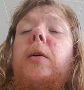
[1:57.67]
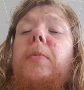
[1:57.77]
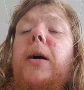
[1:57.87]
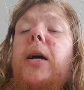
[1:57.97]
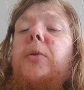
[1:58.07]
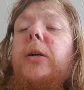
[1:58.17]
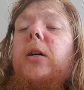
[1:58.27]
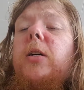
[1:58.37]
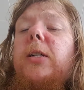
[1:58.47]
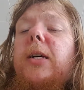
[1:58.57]
But anyway,
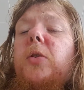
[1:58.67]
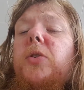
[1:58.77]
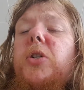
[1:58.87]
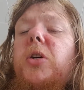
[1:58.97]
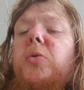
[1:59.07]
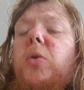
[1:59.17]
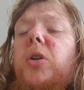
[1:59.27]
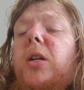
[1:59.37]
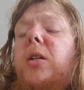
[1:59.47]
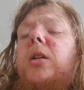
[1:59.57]
guys and girls, cheers for
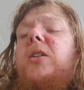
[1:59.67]
watching.